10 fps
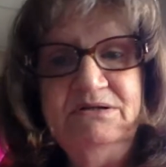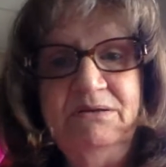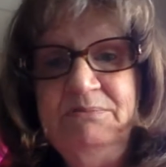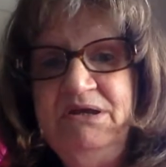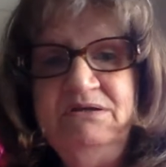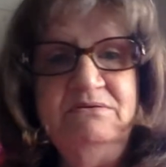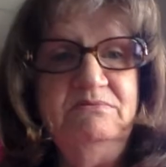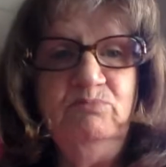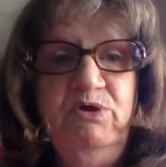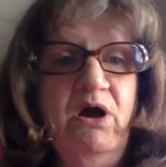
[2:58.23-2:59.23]
I mean,
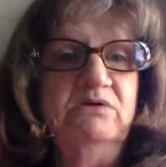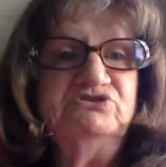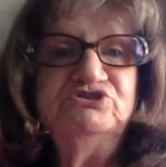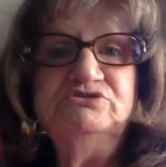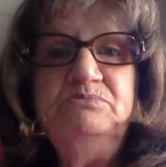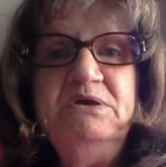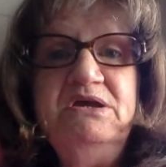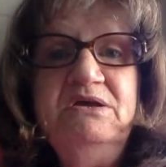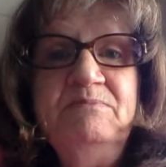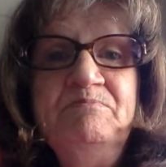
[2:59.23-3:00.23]
we all should
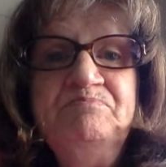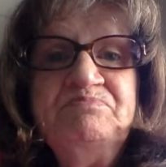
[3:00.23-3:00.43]
be.